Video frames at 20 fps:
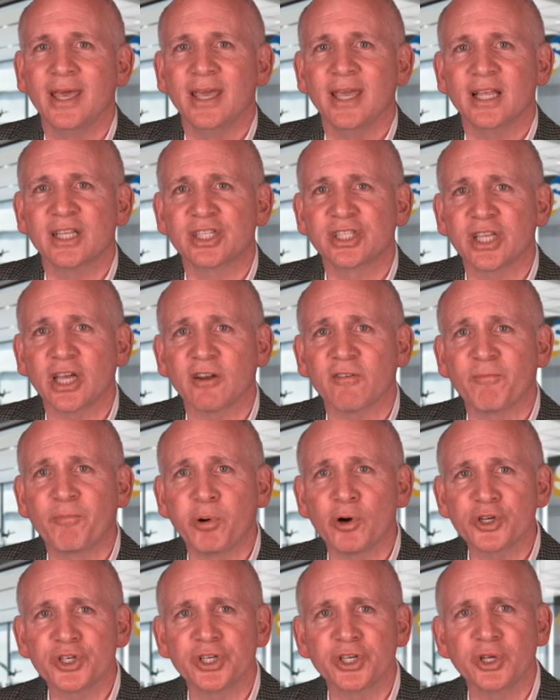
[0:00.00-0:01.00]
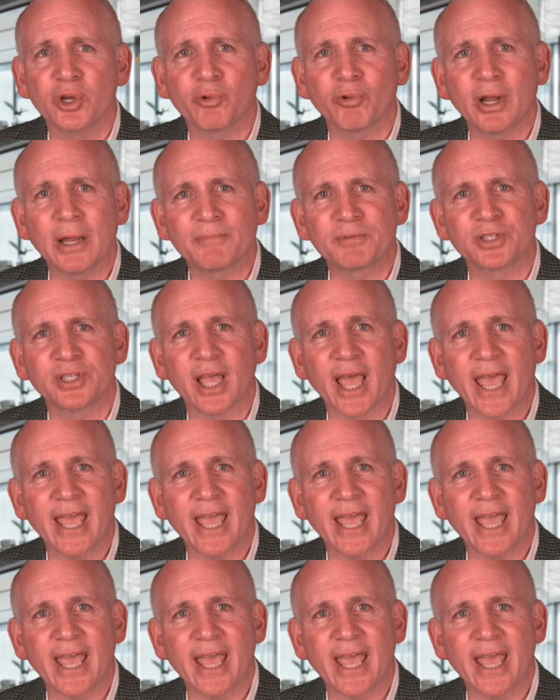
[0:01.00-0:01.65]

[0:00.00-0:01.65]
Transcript: Instead of pushing your reps to